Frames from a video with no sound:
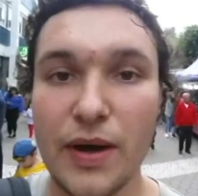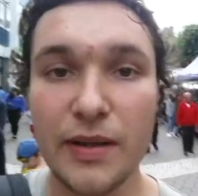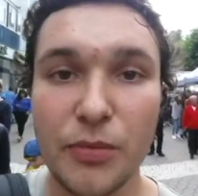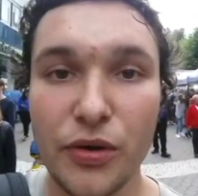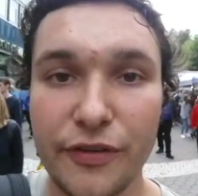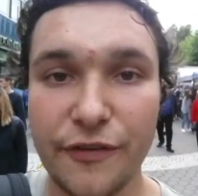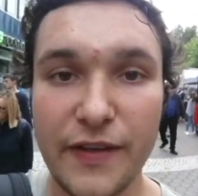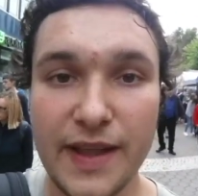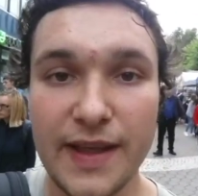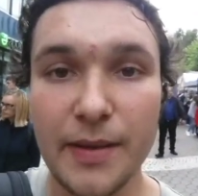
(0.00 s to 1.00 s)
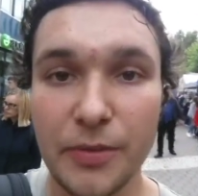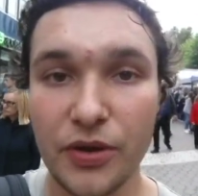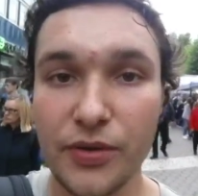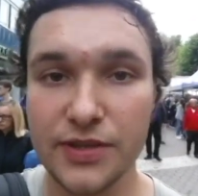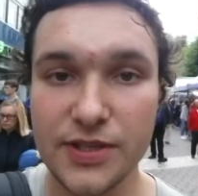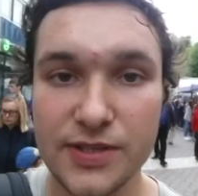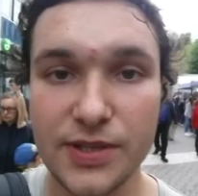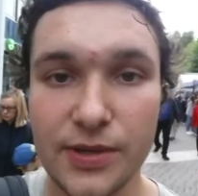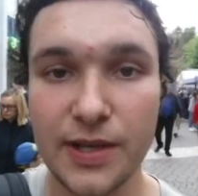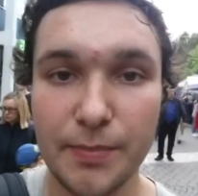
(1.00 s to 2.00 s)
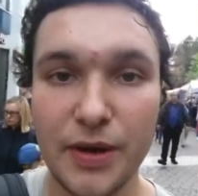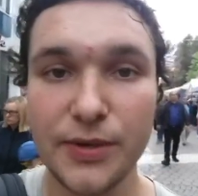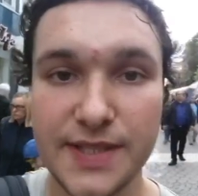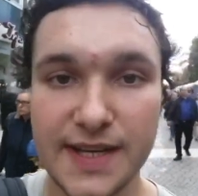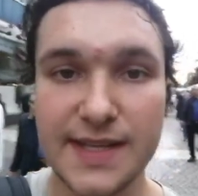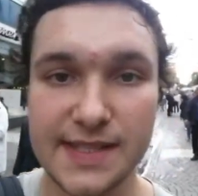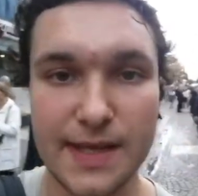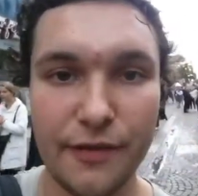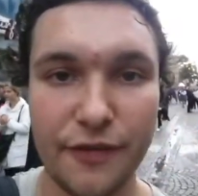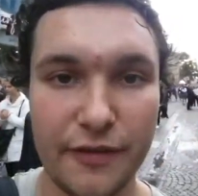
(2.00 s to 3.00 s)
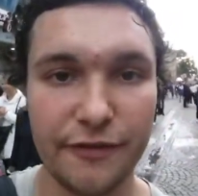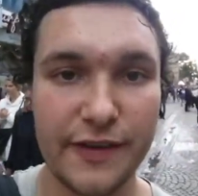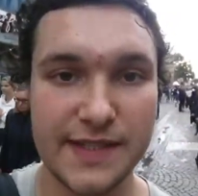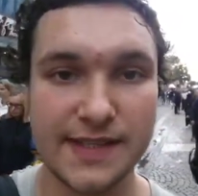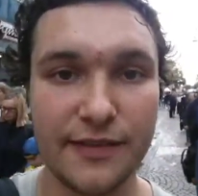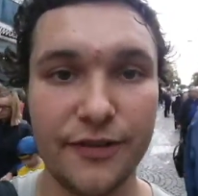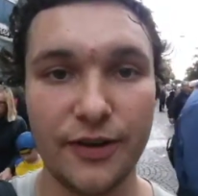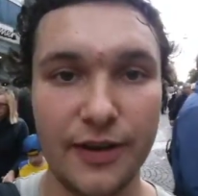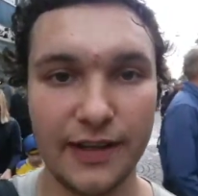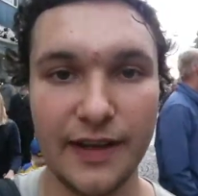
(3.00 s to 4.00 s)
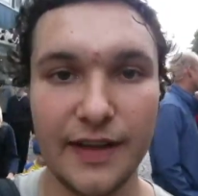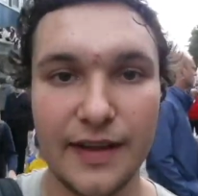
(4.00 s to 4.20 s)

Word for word: One more thing I'm going to talk about RIX FM Festival.